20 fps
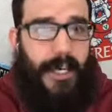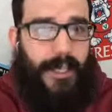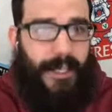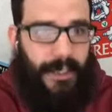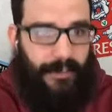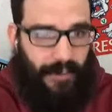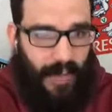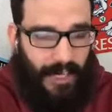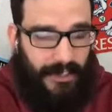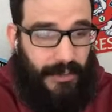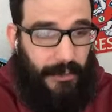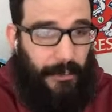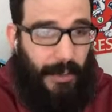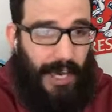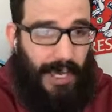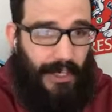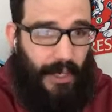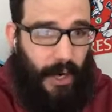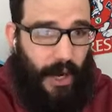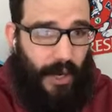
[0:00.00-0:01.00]
They've got some
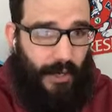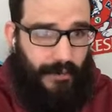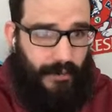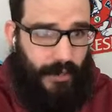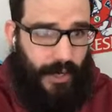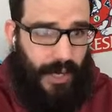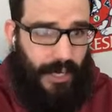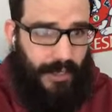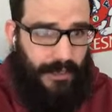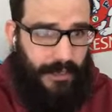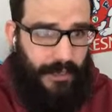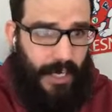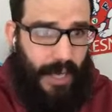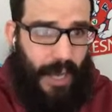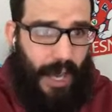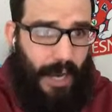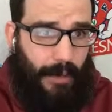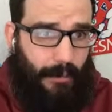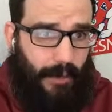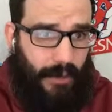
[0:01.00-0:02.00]
bad contracts.
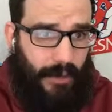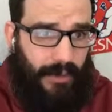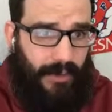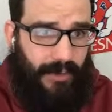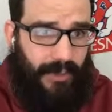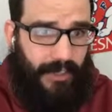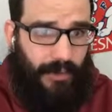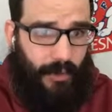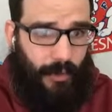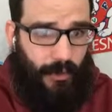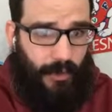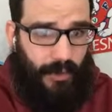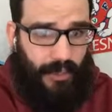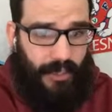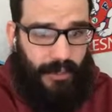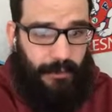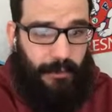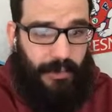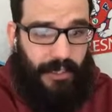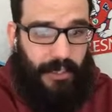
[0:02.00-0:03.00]
I really think they're
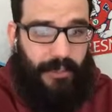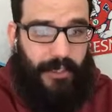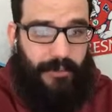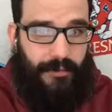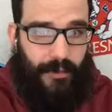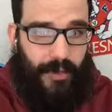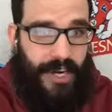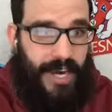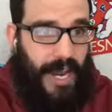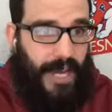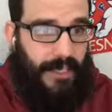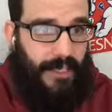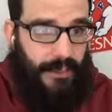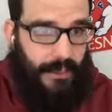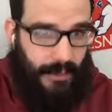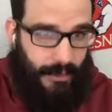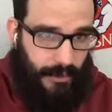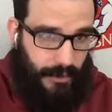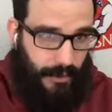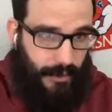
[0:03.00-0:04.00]
really building for next
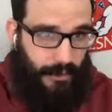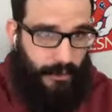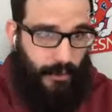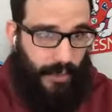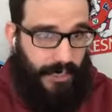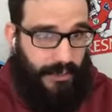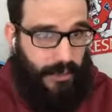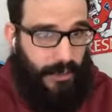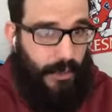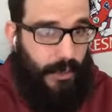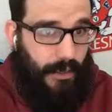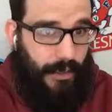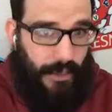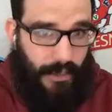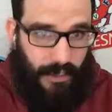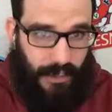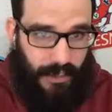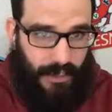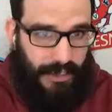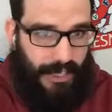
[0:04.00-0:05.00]
season, so that's good. They're
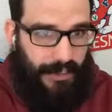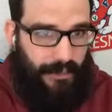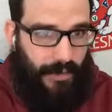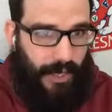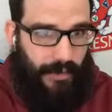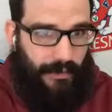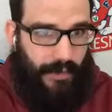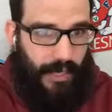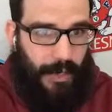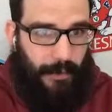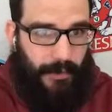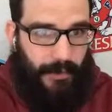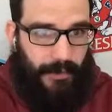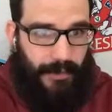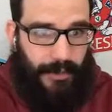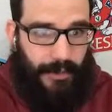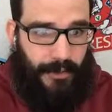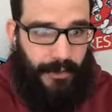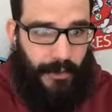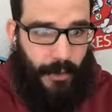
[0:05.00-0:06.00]
going to get that draft capital
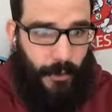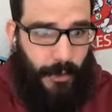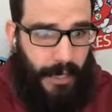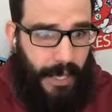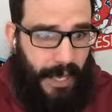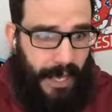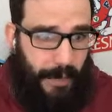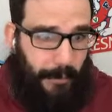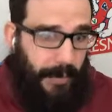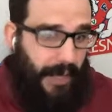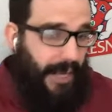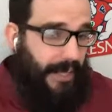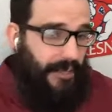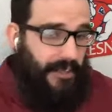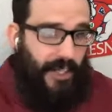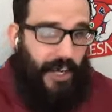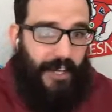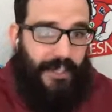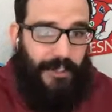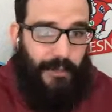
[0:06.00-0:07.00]
there. So, man,
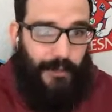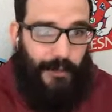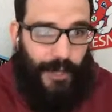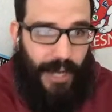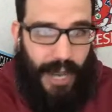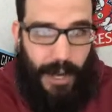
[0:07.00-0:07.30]
shocking trade.